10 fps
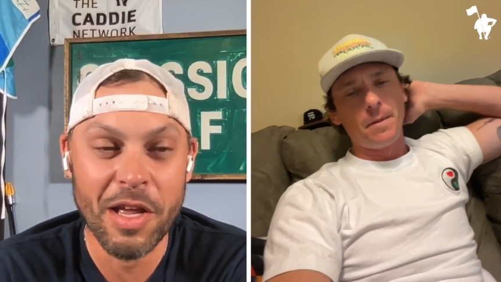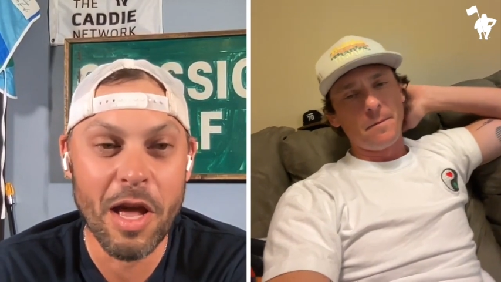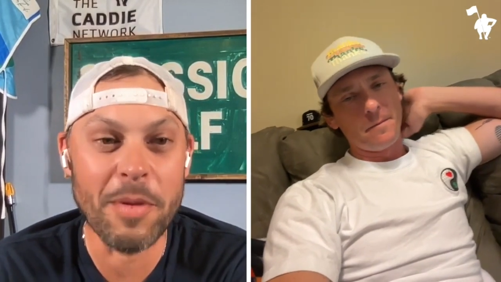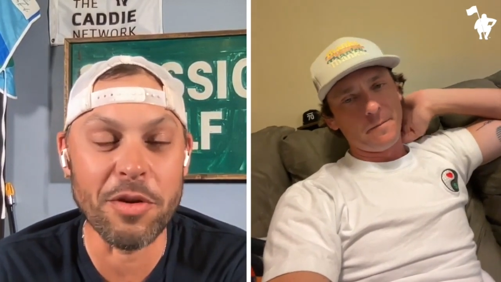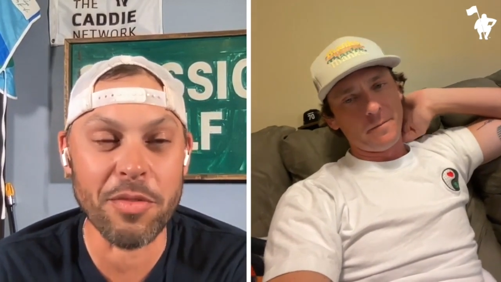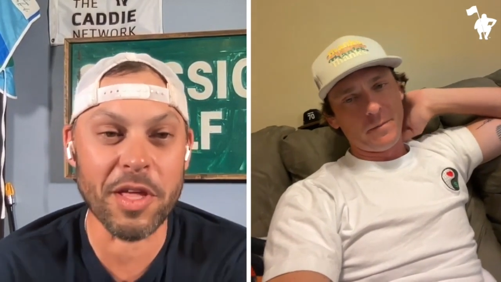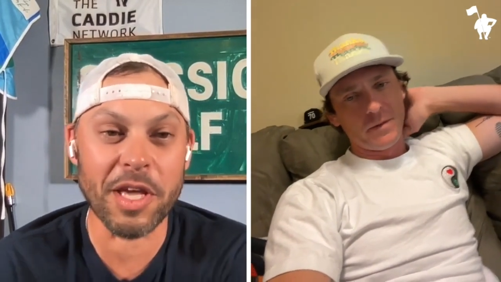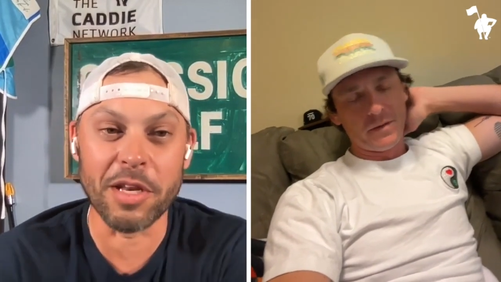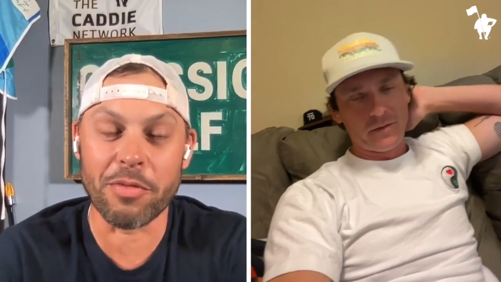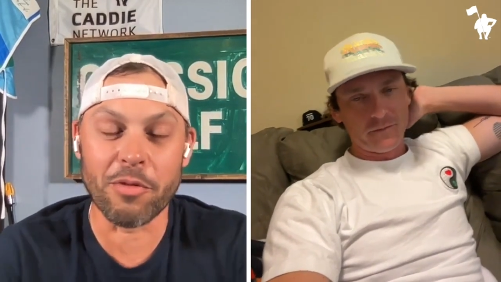Speaker 1: I mean, you're thinking
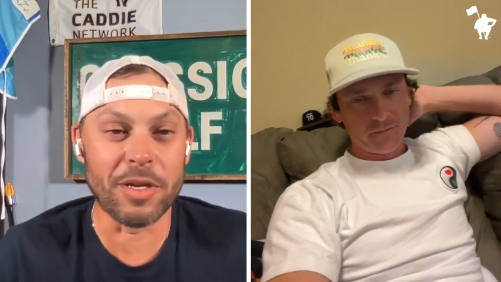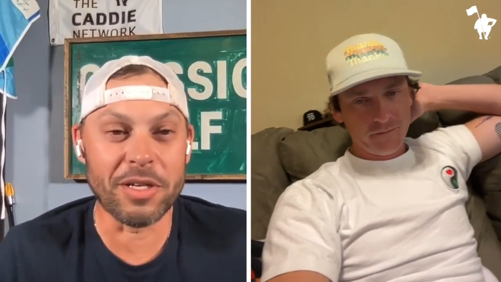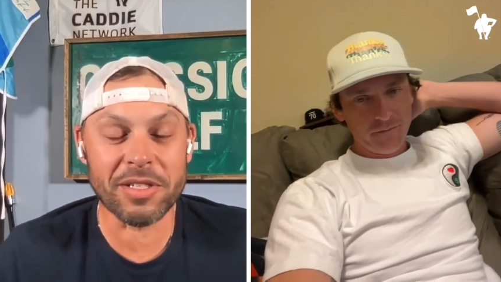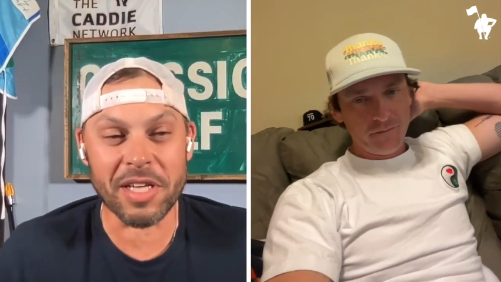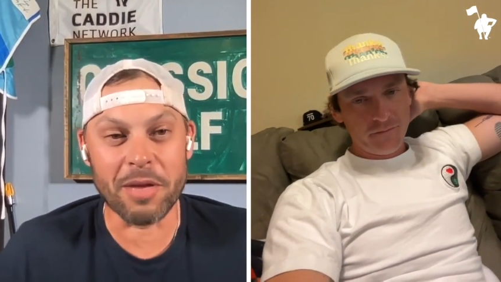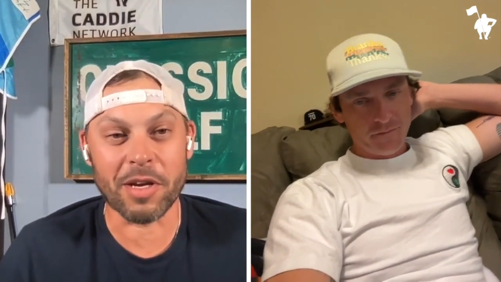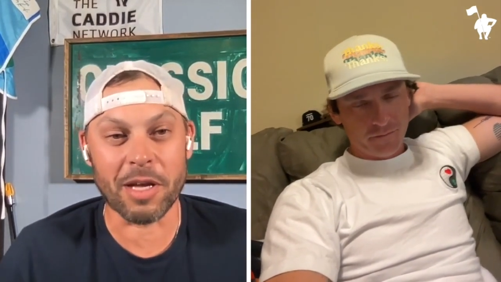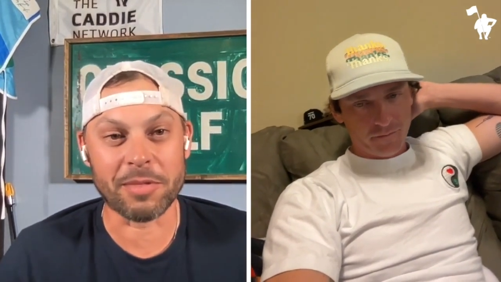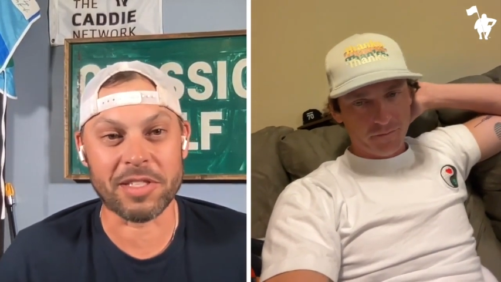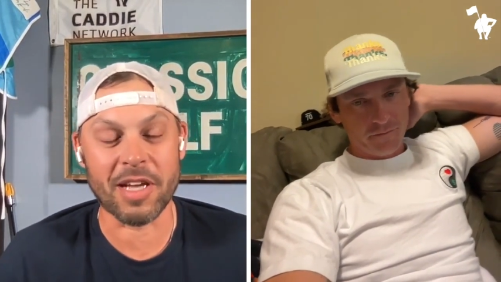it through, but you're saying what
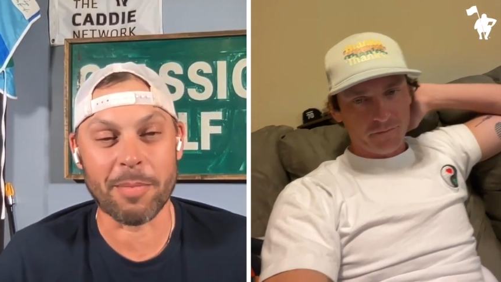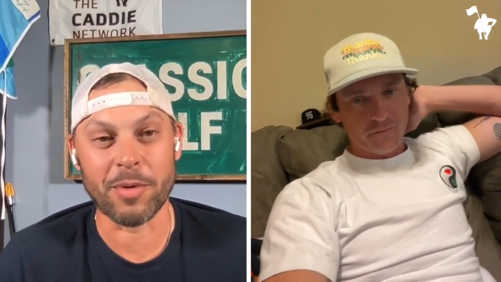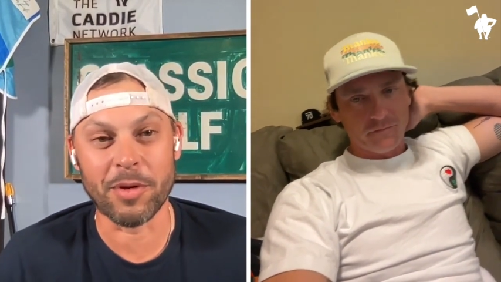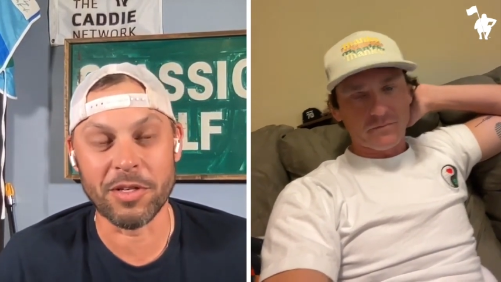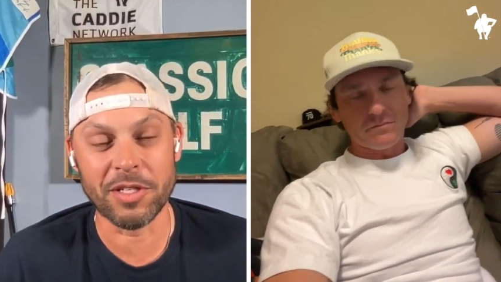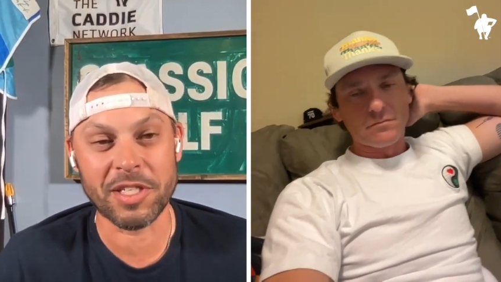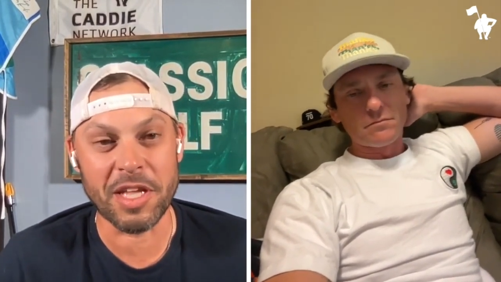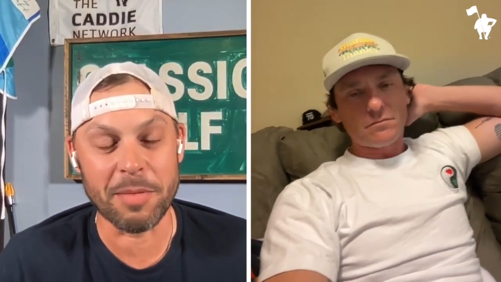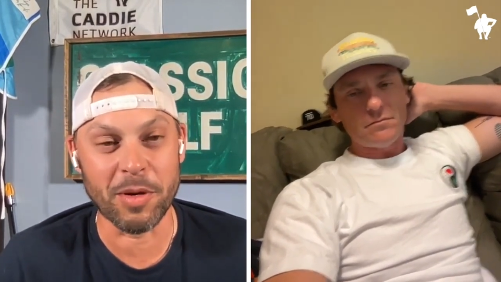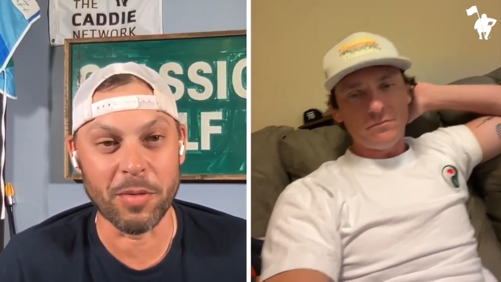comes to top. You're you're just
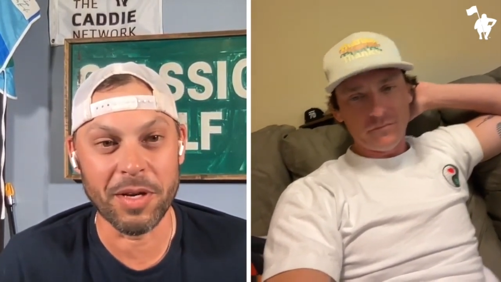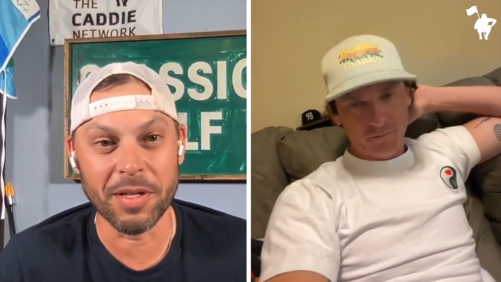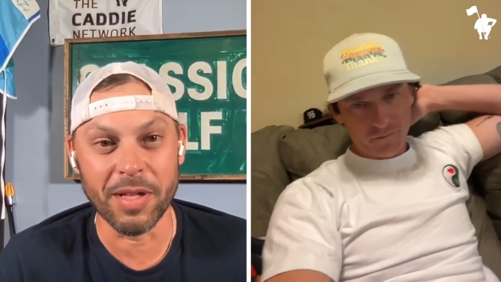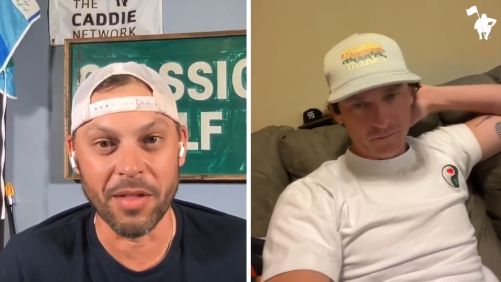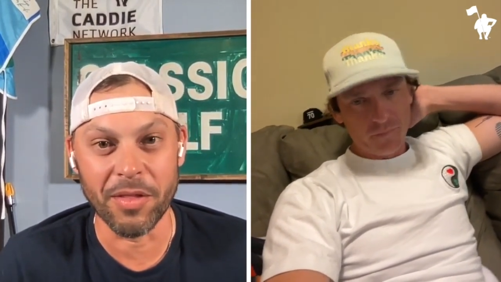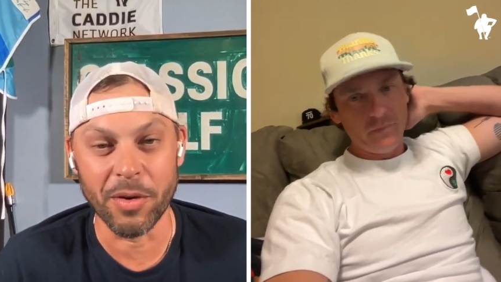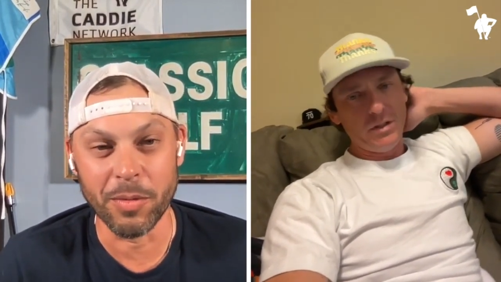keeping it real out there,